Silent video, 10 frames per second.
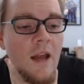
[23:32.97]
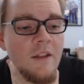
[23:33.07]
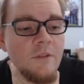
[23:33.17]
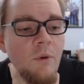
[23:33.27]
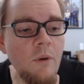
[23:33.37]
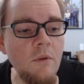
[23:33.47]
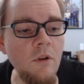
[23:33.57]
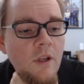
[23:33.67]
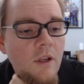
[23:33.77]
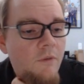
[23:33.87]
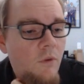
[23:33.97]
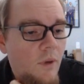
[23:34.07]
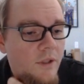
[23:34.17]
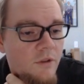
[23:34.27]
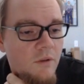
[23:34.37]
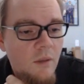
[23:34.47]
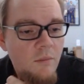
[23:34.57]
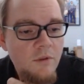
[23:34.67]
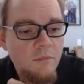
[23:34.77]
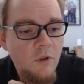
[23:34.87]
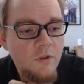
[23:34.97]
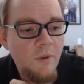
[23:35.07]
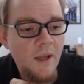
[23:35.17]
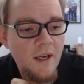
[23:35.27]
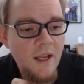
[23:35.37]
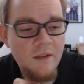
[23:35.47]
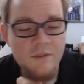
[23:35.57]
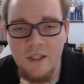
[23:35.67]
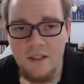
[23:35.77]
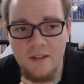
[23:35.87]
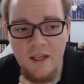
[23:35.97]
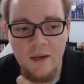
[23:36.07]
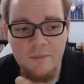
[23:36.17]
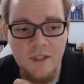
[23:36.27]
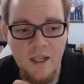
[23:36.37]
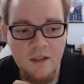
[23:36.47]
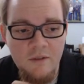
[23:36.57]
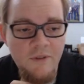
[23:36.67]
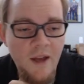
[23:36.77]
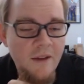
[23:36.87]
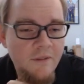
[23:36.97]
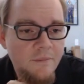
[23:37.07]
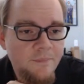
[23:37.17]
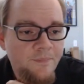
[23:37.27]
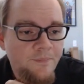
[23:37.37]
At this point, we're looking for what two numbers multiply to -6 and add up to -5.